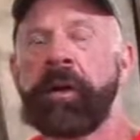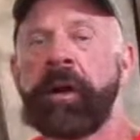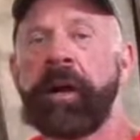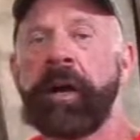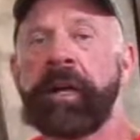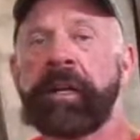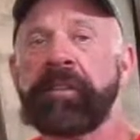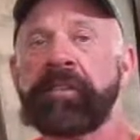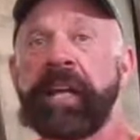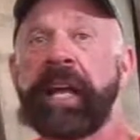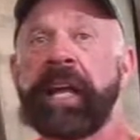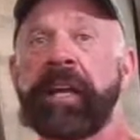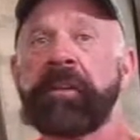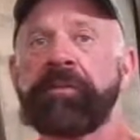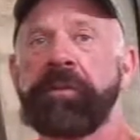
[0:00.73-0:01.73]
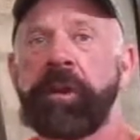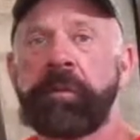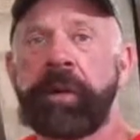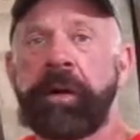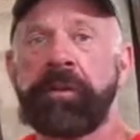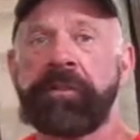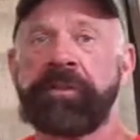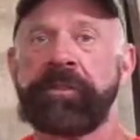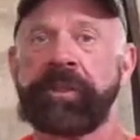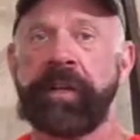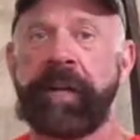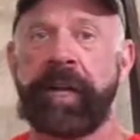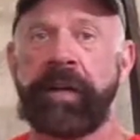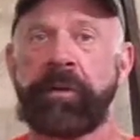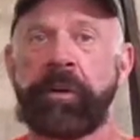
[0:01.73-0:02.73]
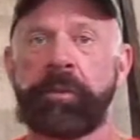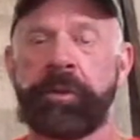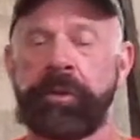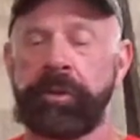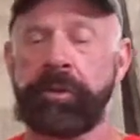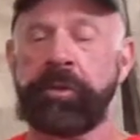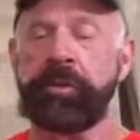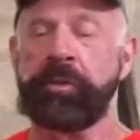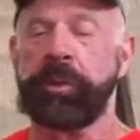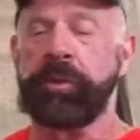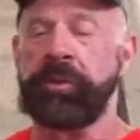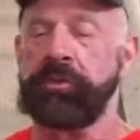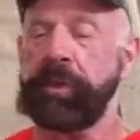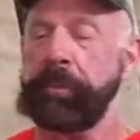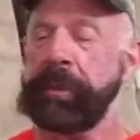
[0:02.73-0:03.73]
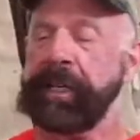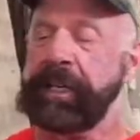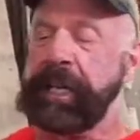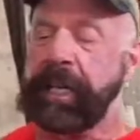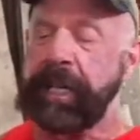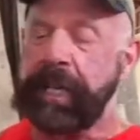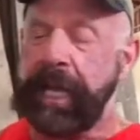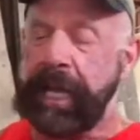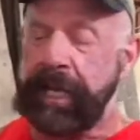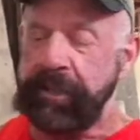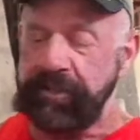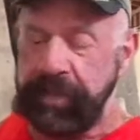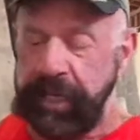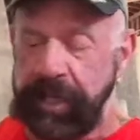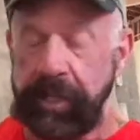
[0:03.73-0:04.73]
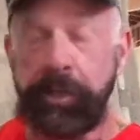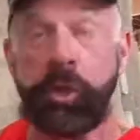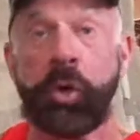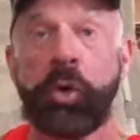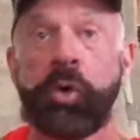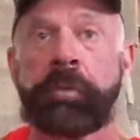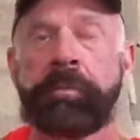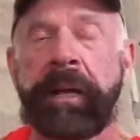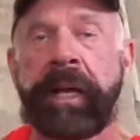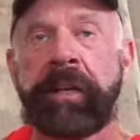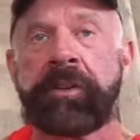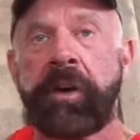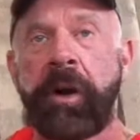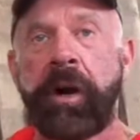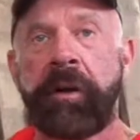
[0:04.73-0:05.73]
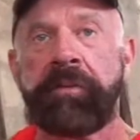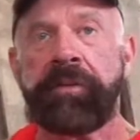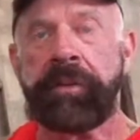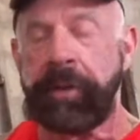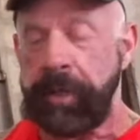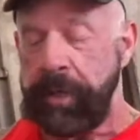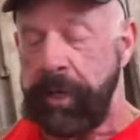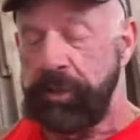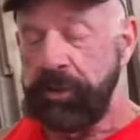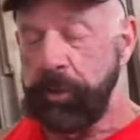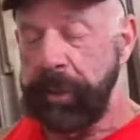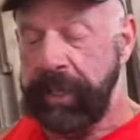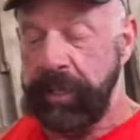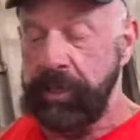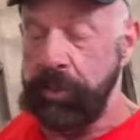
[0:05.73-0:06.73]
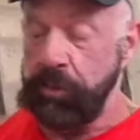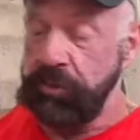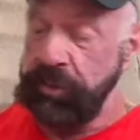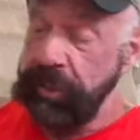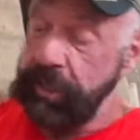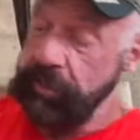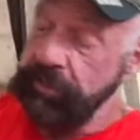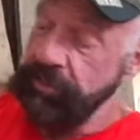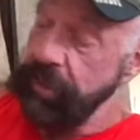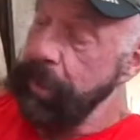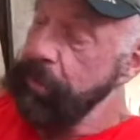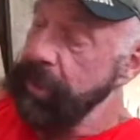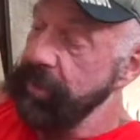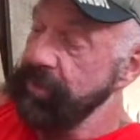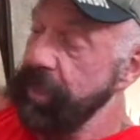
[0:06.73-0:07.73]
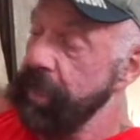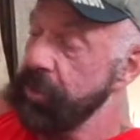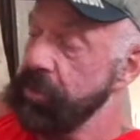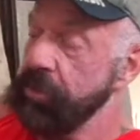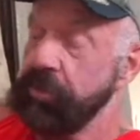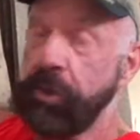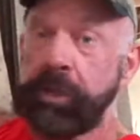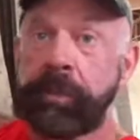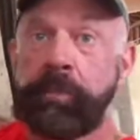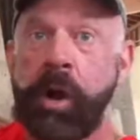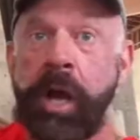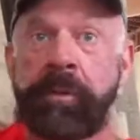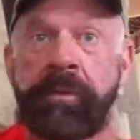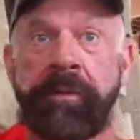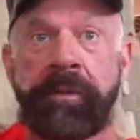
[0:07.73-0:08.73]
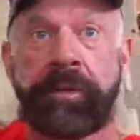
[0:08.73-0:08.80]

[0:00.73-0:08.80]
Hi, it's Kelly at Farmhouse. Today what we're doing is we're stripping little legs, taking the old paint off, so we can use the little stubby sections on the bottom of a